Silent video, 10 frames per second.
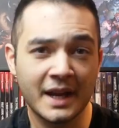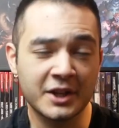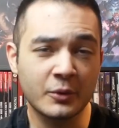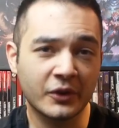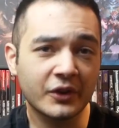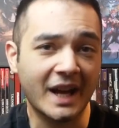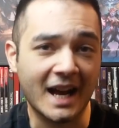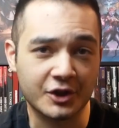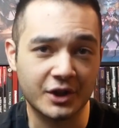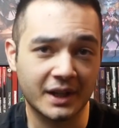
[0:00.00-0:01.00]
It uses an
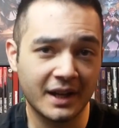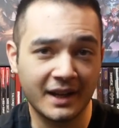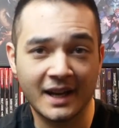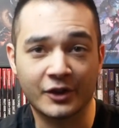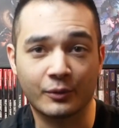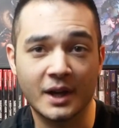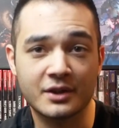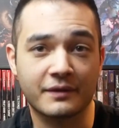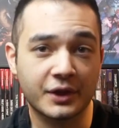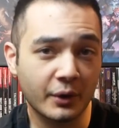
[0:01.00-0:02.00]
action, has a range
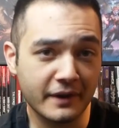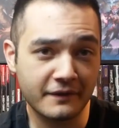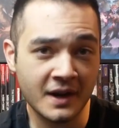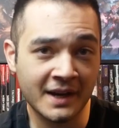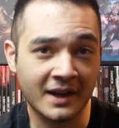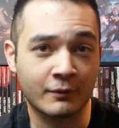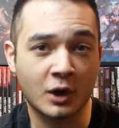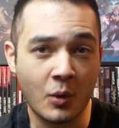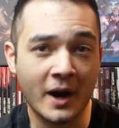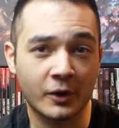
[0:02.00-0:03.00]
of 30 feet, and
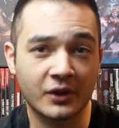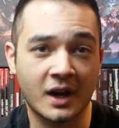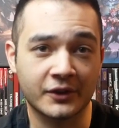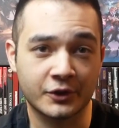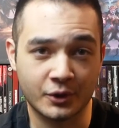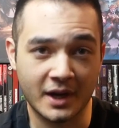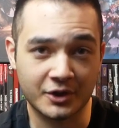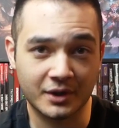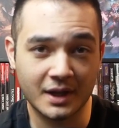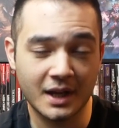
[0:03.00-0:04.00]
requires
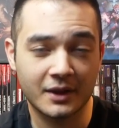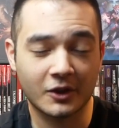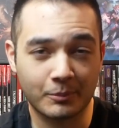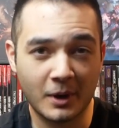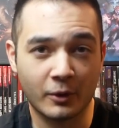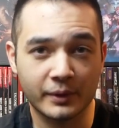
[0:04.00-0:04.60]
concentration. The spell